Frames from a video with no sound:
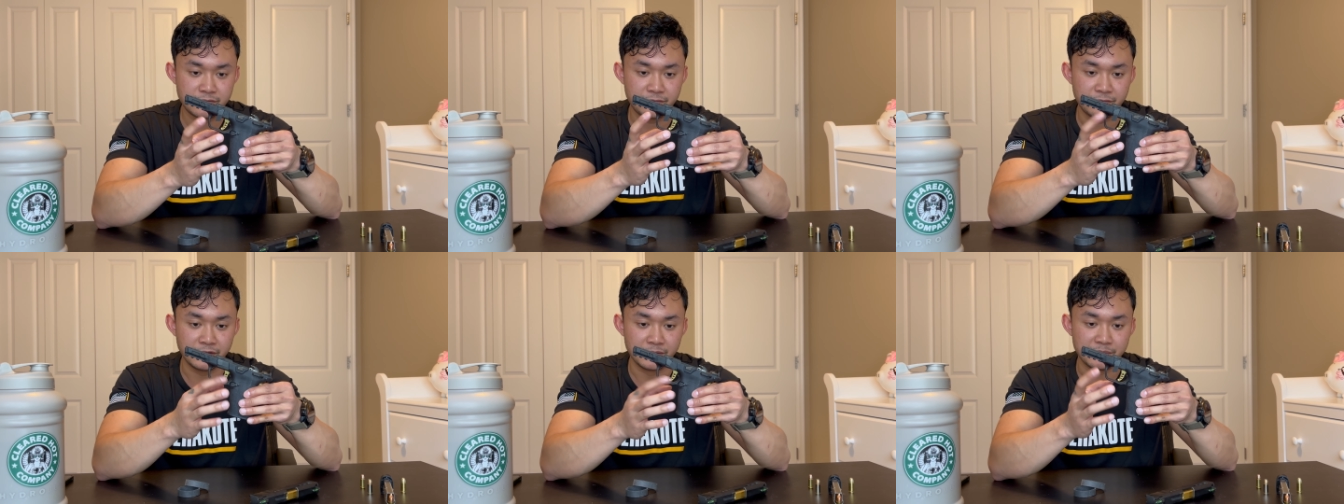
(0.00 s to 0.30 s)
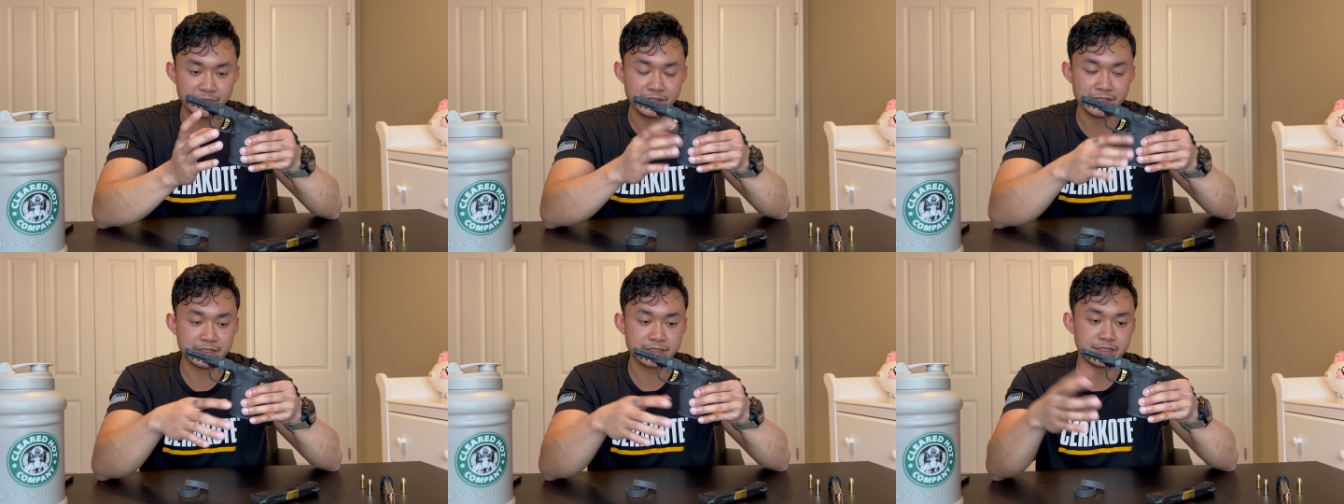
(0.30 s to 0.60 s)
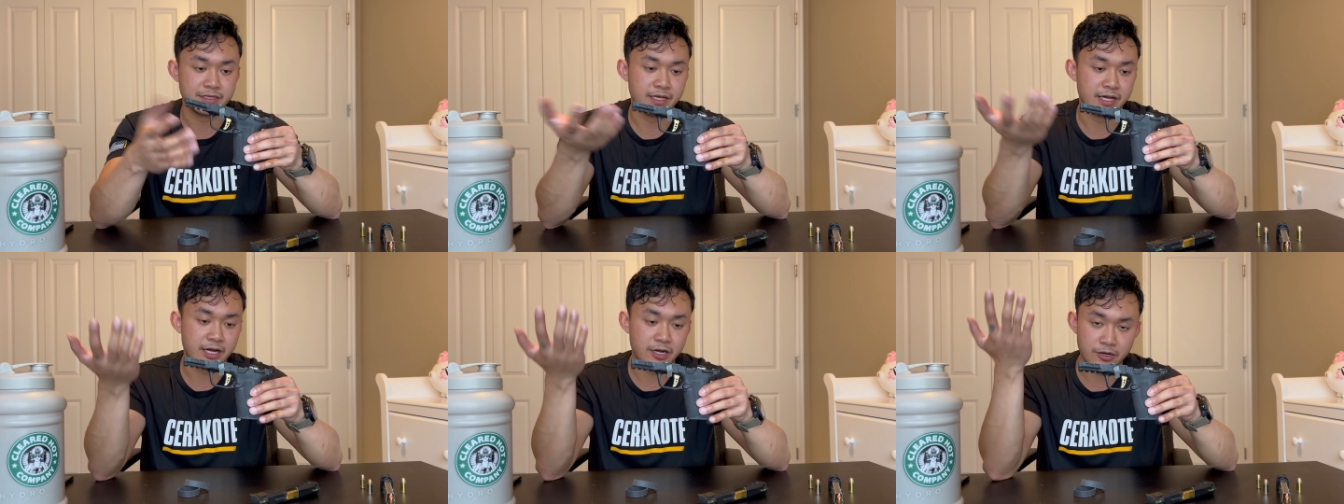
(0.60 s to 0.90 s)
flip this
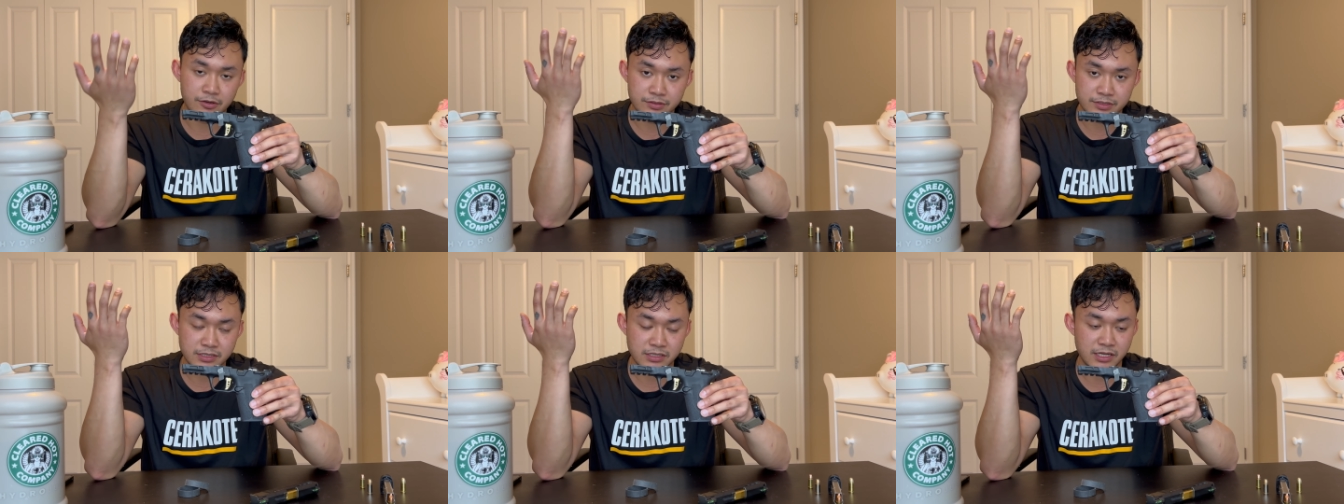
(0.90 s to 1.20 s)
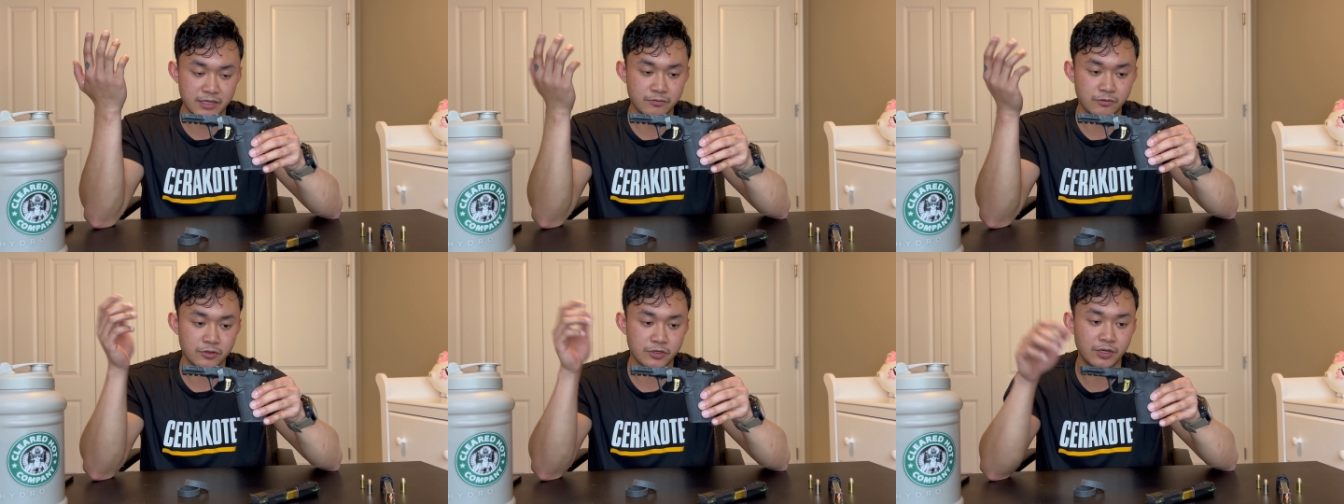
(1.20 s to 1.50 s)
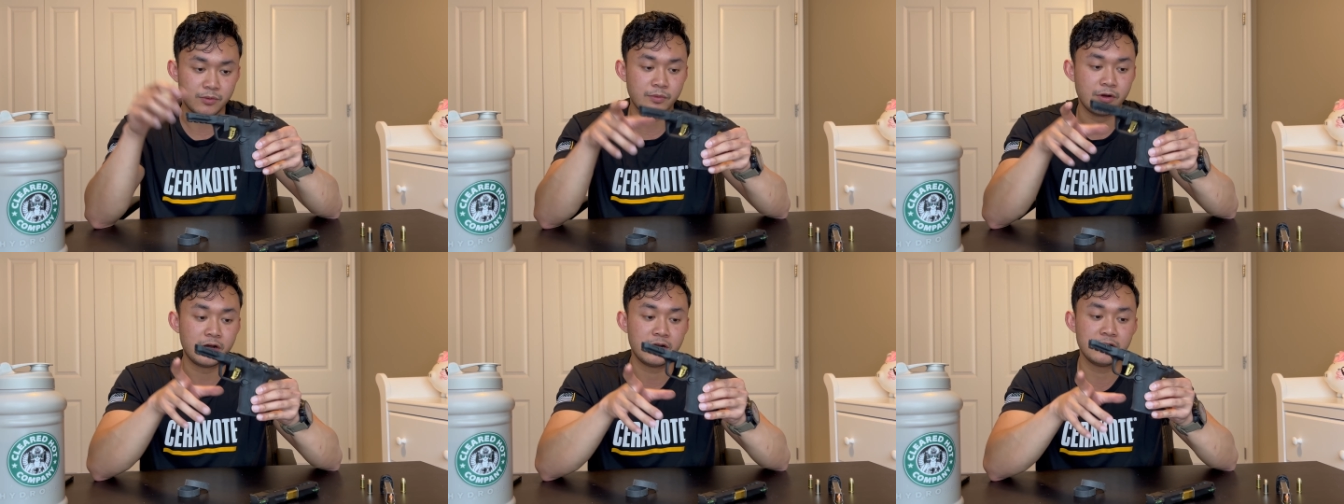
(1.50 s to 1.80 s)
down, slide will
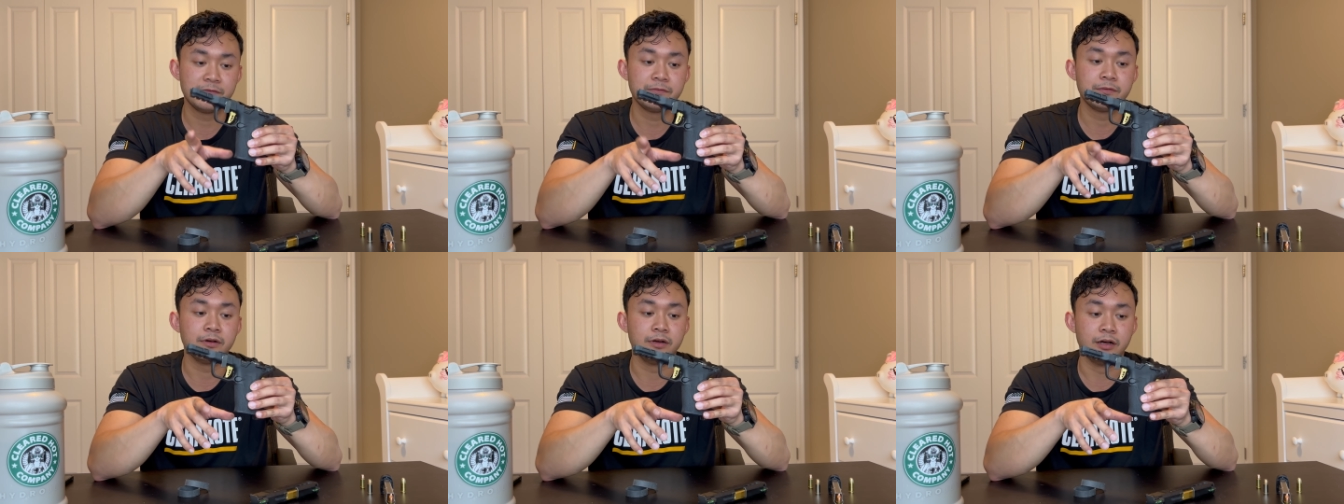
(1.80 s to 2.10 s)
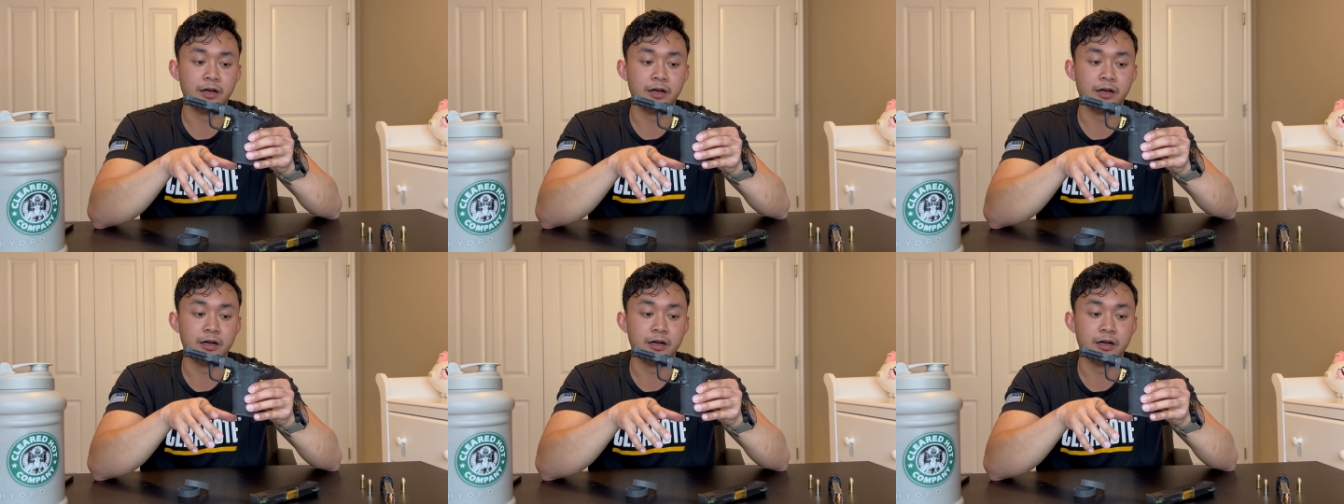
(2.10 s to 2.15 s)
come off.